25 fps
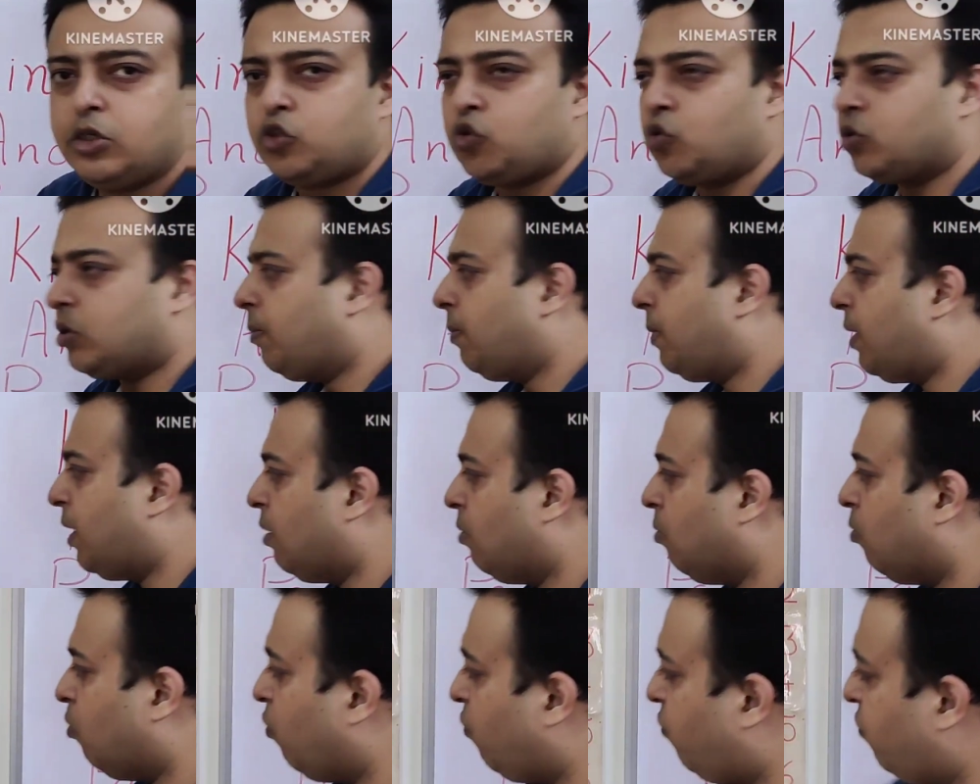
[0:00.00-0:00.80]
So the
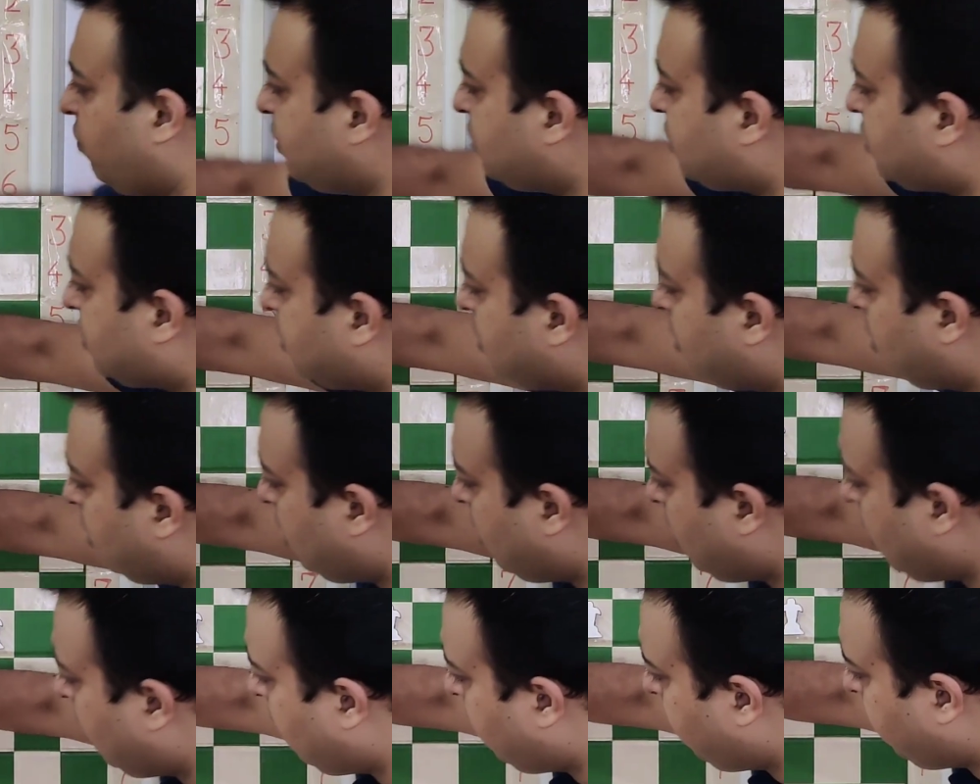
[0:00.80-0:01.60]
main move is
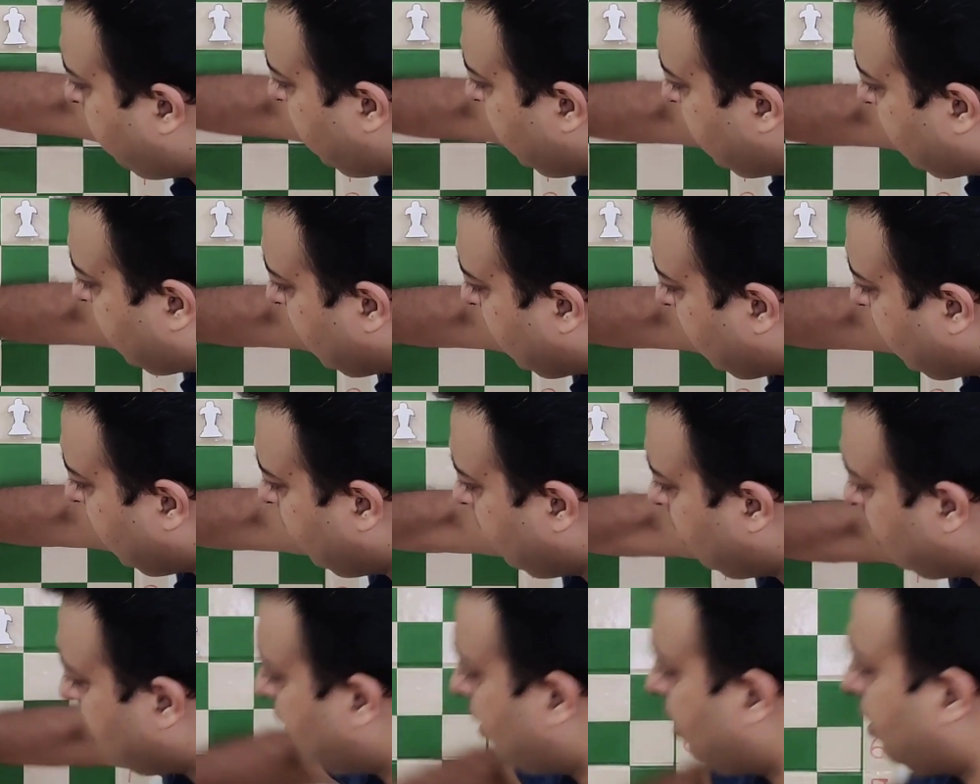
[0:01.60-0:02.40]

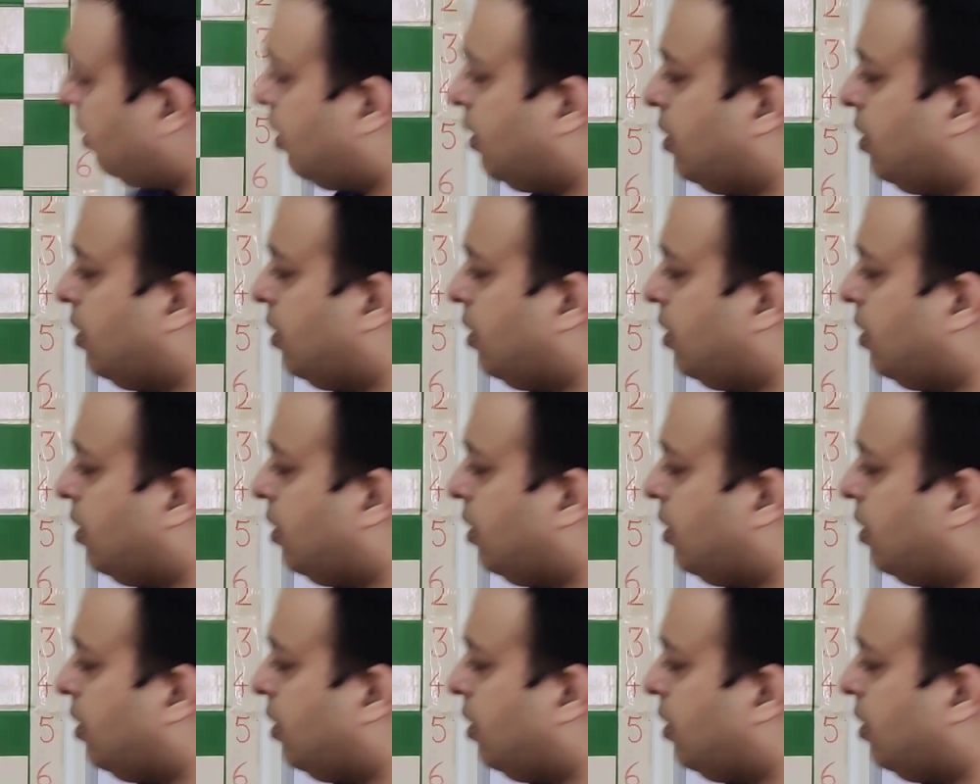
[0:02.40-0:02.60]
b3,